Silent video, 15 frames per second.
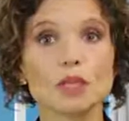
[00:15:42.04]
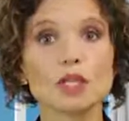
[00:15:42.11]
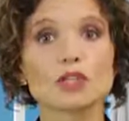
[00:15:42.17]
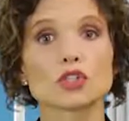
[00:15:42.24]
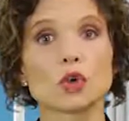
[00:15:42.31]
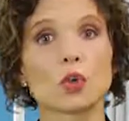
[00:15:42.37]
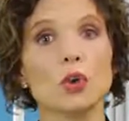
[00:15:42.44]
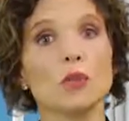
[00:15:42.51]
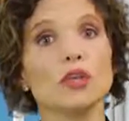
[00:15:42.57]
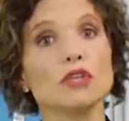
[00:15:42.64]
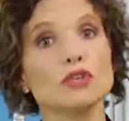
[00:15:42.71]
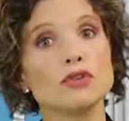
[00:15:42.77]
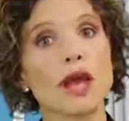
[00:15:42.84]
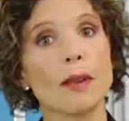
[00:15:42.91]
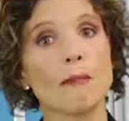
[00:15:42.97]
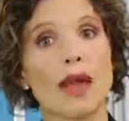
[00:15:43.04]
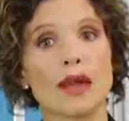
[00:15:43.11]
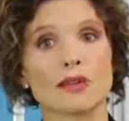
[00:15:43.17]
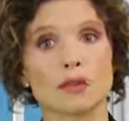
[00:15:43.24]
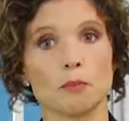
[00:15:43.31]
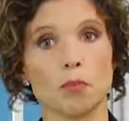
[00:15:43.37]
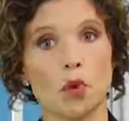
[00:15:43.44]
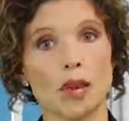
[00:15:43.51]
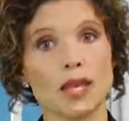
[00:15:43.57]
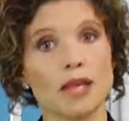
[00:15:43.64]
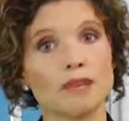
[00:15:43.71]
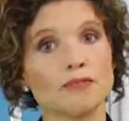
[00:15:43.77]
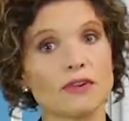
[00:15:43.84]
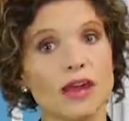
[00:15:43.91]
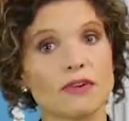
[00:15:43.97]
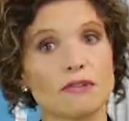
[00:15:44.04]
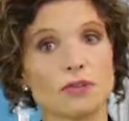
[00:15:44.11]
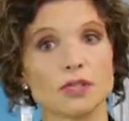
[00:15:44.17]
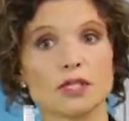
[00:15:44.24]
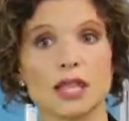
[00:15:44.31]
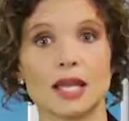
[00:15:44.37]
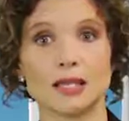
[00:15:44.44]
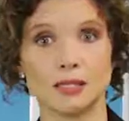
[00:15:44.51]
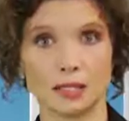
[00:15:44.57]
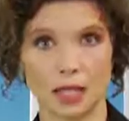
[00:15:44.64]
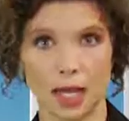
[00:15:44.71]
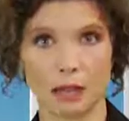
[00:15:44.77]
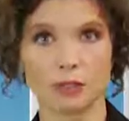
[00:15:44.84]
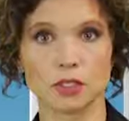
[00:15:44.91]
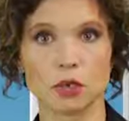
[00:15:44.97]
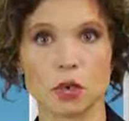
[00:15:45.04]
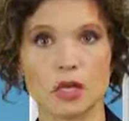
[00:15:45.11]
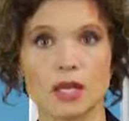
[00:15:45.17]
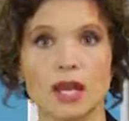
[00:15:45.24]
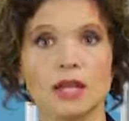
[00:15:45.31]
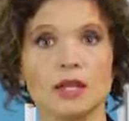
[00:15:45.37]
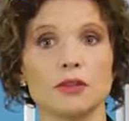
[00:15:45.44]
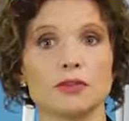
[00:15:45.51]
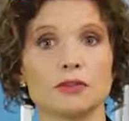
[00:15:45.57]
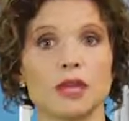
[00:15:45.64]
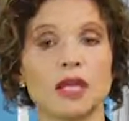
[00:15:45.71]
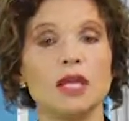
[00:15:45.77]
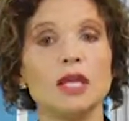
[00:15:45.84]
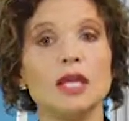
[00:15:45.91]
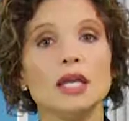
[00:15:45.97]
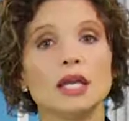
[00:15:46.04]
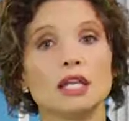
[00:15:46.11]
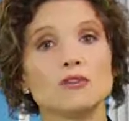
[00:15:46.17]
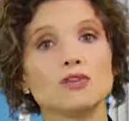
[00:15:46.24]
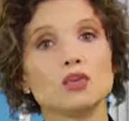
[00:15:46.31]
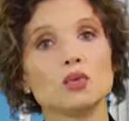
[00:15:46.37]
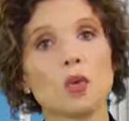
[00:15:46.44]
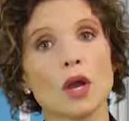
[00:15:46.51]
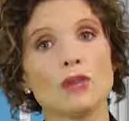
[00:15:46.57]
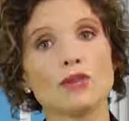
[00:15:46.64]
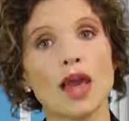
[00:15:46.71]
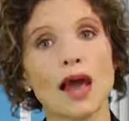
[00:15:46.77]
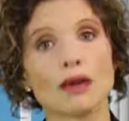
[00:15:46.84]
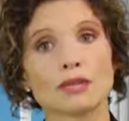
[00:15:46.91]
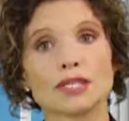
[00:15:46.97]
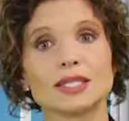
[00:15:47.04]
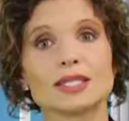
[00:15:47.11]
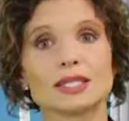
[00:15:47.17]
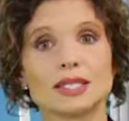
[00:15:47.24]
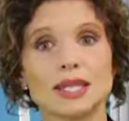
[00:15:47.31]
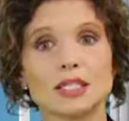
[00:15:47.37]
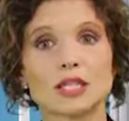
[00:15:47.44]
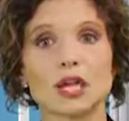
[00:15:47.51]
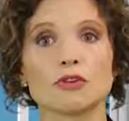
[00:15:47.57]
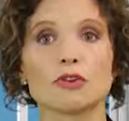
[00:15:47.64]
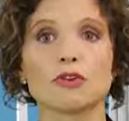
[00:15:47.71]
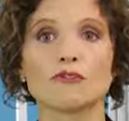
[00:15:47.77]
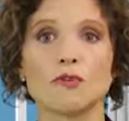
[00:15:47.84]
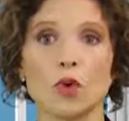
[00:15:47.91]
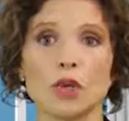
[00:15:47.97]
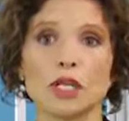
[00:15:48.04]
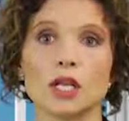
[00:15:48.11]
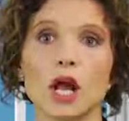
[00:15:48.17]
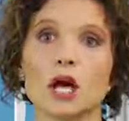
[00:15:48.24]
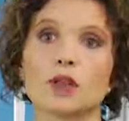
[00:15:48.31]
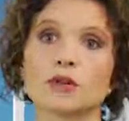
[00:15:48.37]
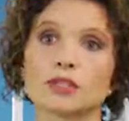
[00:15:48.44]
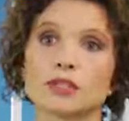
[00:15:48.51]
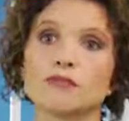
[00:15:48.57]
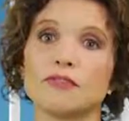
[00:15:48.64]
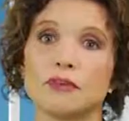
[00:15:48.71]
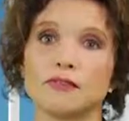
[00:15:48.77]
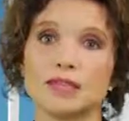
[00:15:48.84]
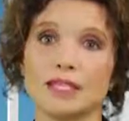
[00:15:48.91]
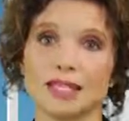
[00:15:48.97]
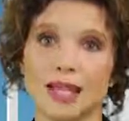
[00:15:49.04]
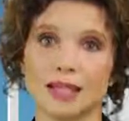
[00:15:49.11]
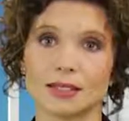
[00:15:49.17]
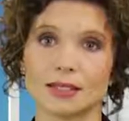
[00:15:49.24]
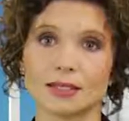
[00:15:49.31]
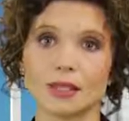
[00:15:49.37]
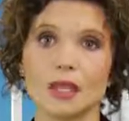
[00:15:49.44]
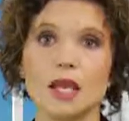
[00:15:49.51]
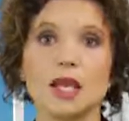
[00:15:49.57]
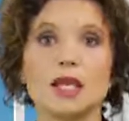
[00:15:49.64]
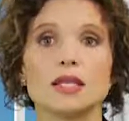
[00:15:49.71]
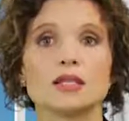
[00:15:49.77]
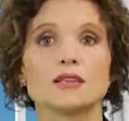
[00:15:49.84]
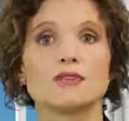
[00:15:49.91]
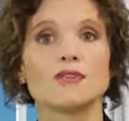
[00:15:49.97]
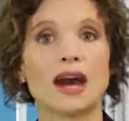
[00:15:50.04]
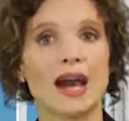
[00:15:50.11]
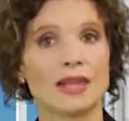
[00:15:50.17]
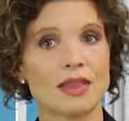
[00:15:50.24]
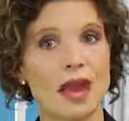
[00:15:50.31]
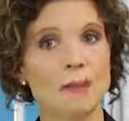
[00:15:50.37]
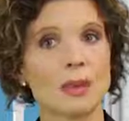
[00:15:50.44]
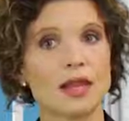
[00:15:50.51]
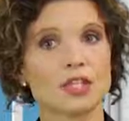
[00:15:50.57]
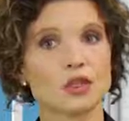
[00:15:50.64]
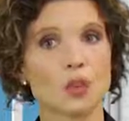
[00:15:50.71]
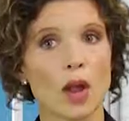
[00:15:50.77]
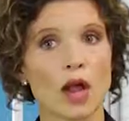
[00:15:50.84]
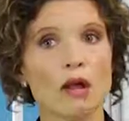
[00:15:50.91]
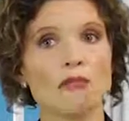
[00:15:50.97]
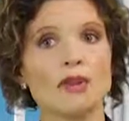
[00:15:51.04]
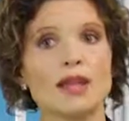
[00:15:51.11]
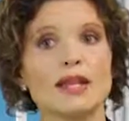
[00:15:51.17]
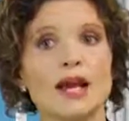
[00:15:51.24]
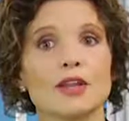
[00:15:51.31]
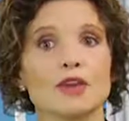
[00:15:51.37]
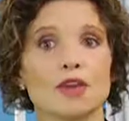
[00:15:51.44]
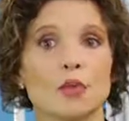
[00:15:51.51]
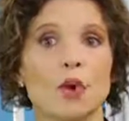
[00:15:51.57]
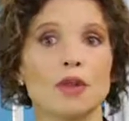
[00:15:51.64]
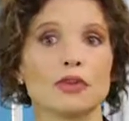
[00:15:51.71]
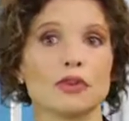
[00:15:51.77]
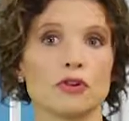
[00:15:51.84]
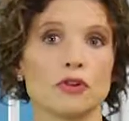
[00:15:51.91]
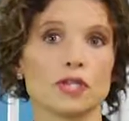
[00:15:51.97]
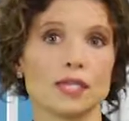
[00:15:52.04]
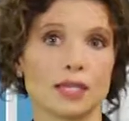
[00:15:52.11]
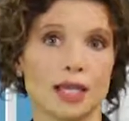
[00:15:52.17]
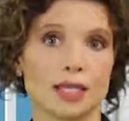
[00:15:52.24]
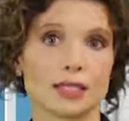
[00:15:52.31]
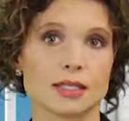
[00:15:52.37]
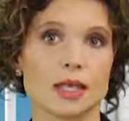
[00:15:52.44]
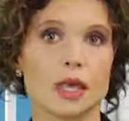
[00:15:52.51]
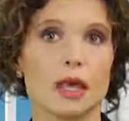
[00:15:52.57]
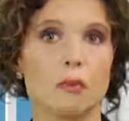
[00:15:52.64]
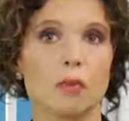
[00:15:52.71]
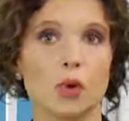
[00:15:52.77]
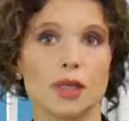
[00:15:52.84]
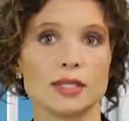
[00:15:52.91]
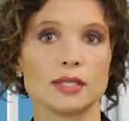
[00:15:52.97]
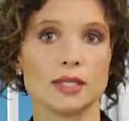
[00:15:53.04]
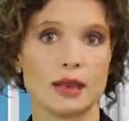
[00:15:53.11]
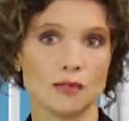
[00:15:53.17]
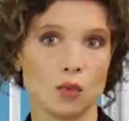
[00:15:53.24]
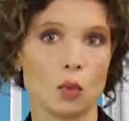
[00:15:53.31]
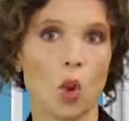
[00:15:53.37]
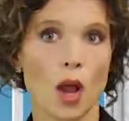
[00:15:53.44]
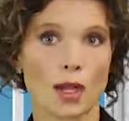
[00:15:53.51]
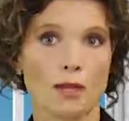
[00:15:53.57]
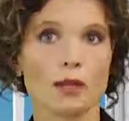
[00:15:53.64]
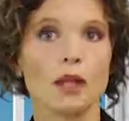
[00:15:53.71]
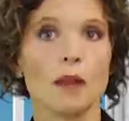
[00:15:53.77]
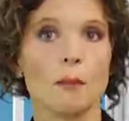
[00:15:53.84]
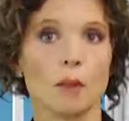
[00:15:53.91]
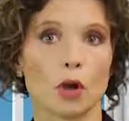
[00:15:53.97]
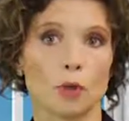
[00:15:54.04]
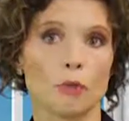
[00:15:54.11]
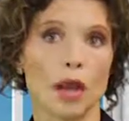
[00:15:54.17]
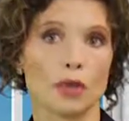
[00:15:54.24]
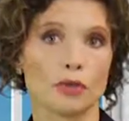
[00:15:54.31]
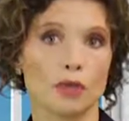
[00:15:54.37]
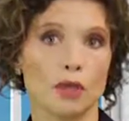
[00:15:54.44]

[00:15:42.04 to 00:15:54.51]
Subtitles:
So when we do that math, the 0.85% times the $193 gives you $1,640.50. Divide that by 12, and now you're at $136.71 per month.